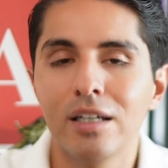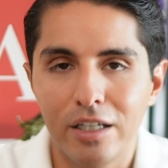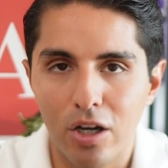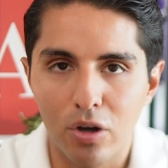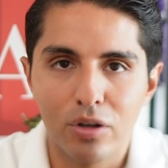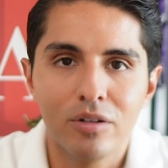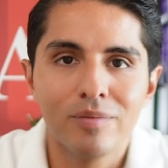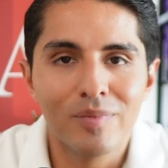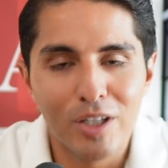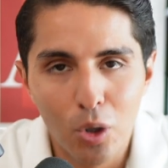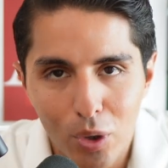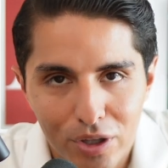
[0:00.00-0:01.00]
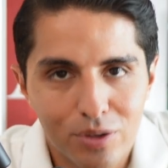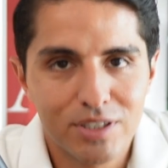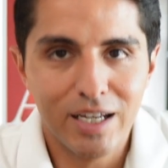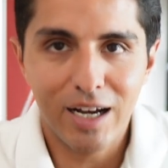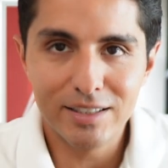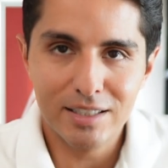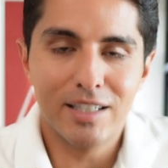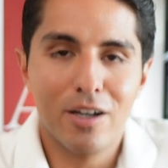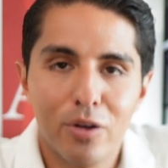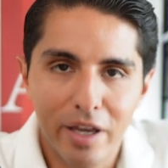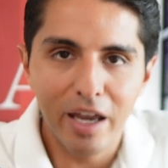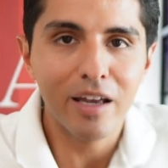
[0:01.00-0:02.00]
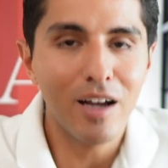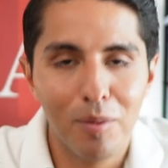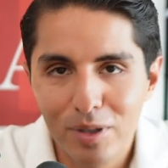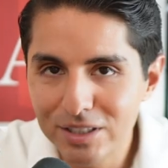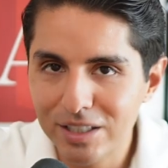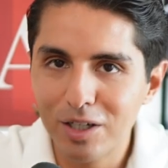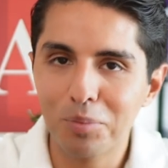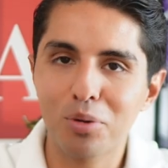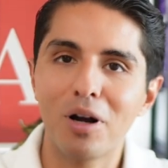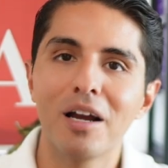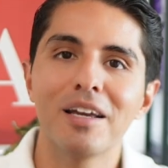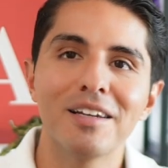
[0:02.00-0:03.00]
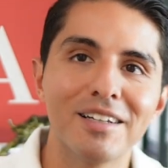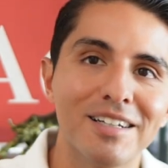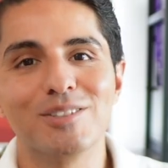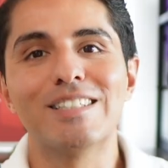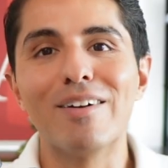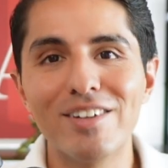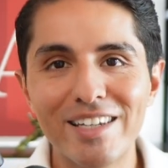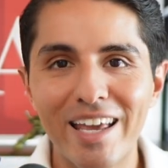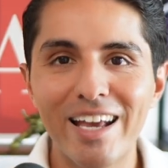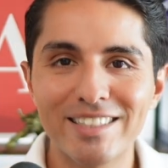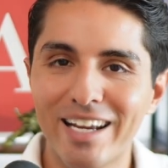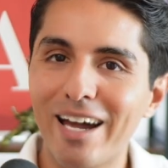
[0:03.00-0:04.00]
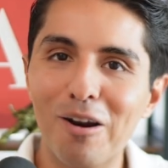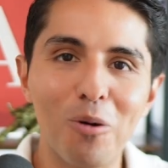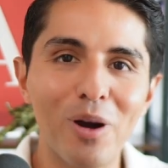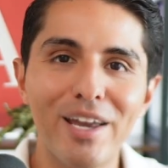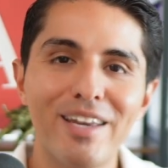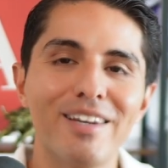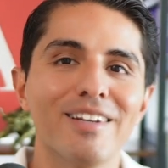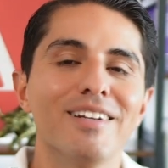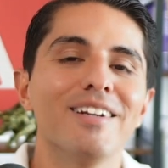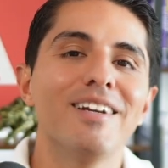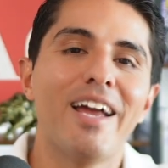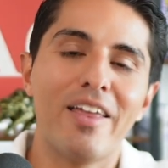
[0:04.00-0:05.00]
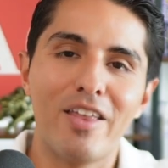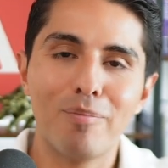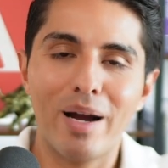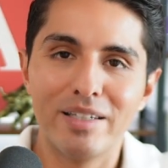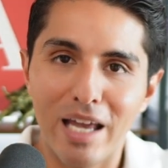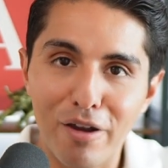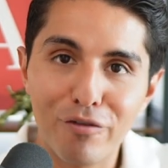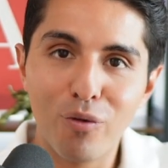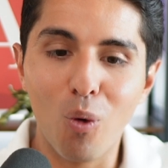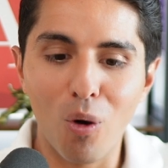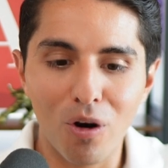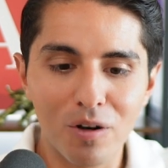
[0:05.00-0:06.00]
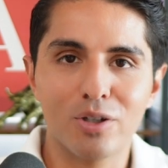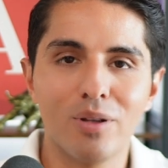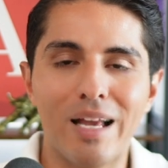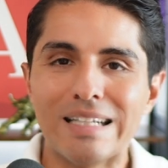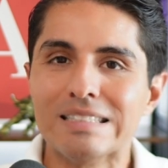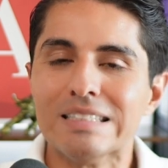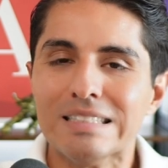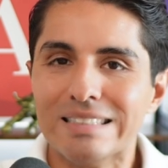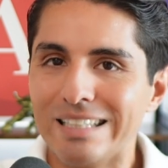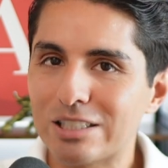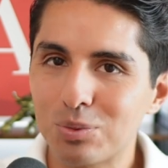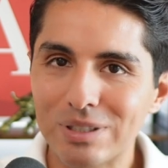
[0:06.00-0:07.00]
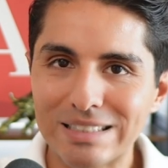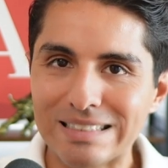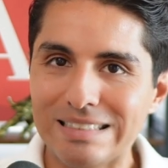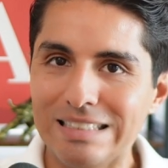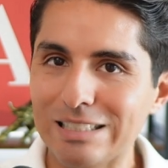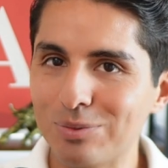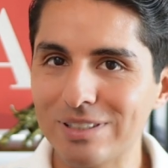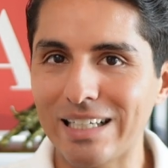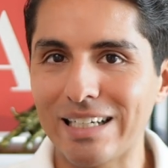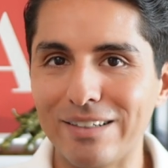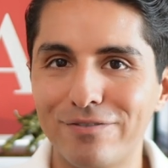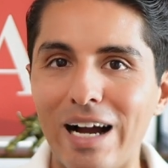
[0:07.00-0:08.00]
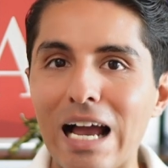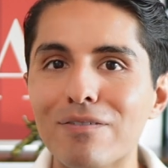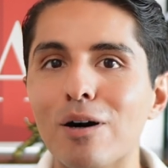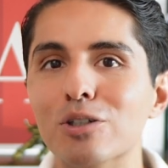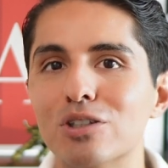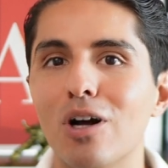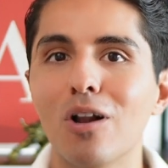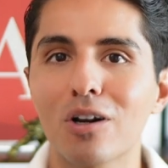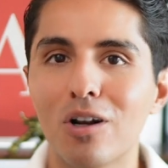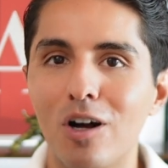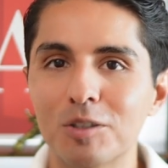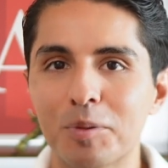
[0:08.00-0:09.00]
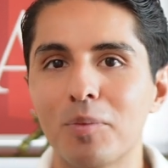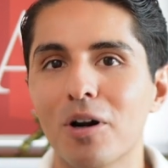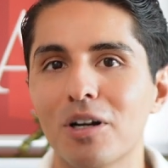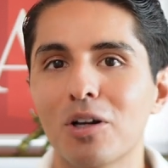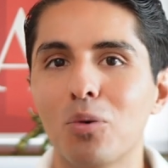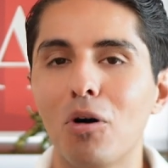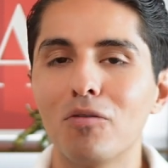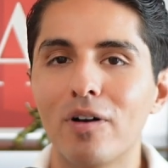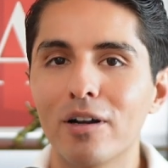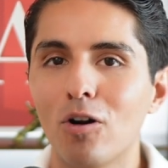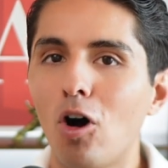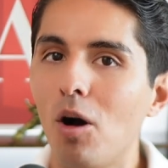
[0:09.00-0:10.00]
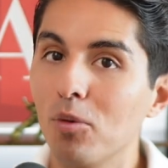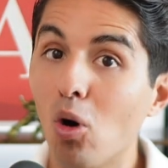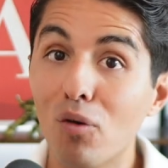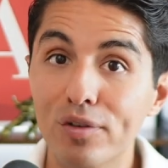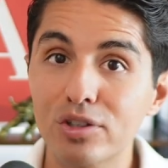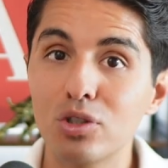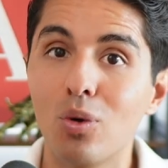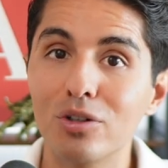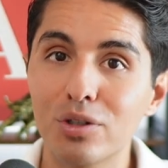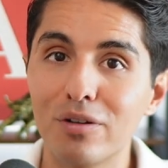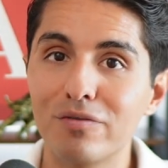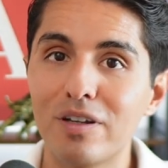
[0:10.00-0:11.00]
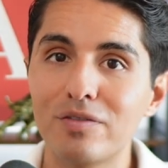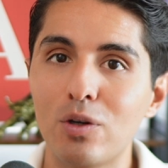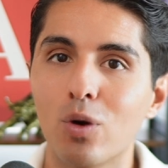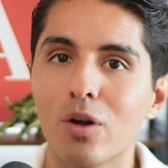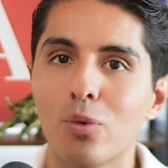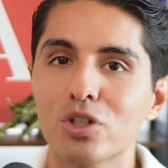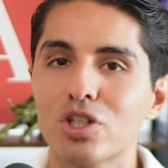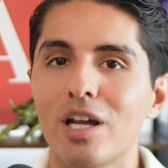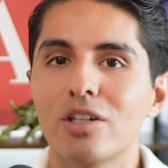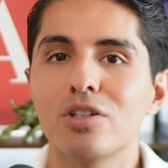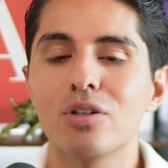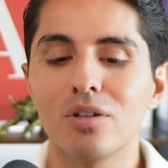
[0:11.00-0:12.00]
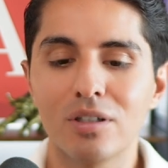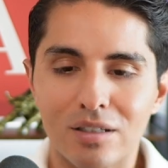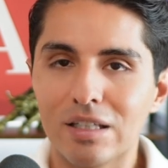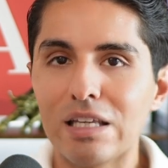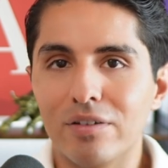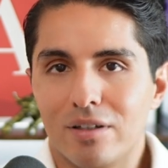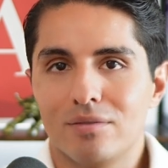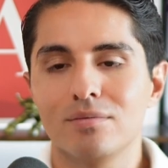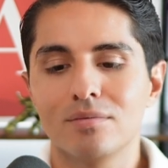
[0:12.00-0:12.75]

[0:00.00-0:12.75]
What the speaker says: you're one of those guys that's like, okay, I'm listening to Brian, 7 days, I gotta wait. And then by day 4, you're like, this one's like a $500 cost per marketing qualified call. I'm going for 250. What should I do? Leave it.